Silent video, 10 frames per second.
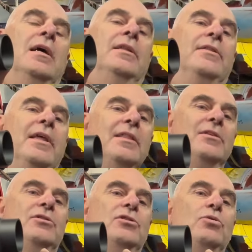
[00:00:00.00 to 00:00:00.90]
Then
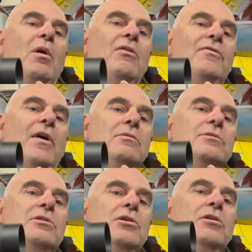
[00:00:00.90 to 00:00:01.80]
there's a 12-volt
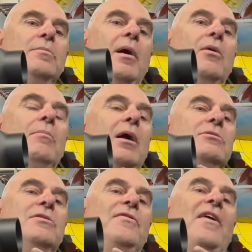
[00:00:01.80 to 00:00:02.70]
turbo
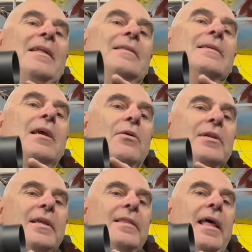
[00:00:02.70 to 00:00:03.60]
motor fan going
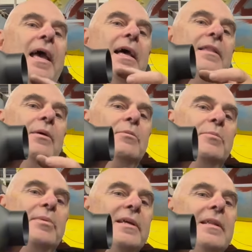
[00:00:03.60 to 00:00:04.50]
in there. Then we'll
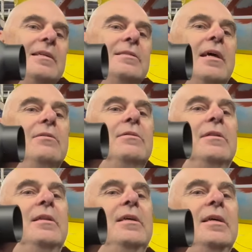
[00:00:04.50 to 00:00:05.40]
bring that down
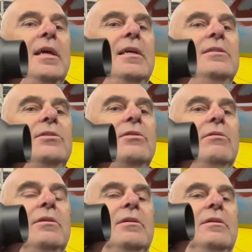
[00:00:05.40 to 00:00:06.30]
the
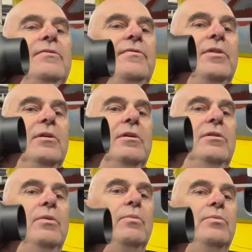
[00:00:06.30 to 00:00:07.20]
inside of
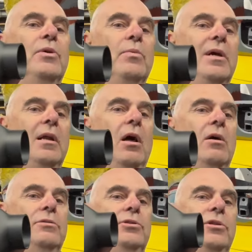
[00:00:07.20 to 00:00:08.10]
the wheel
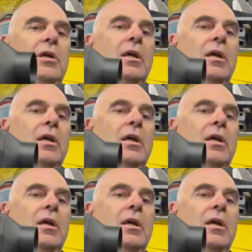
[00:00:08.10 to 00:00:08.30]
arch.